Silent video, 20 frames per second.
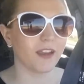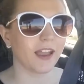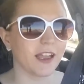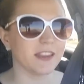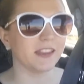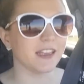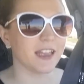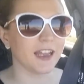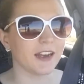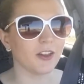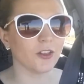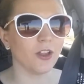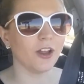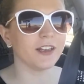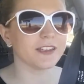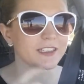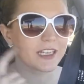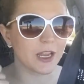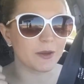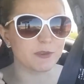And then a
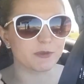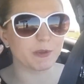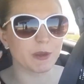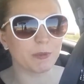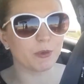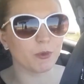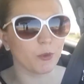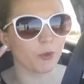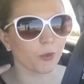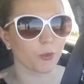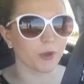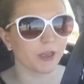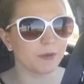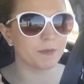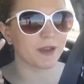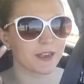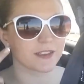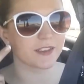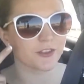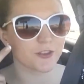lot of times people will
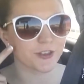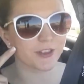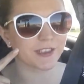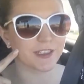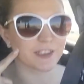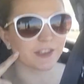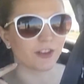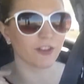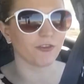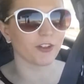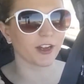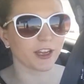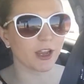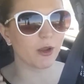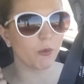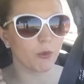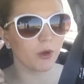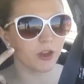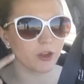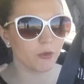read messages and they'll
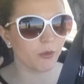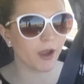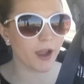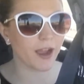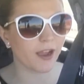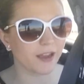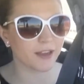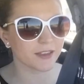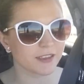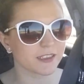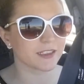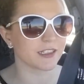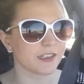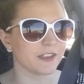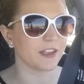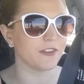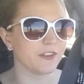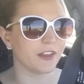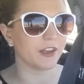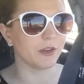forget what you asked
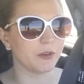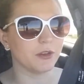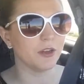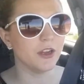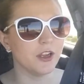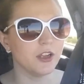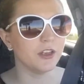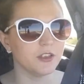and then they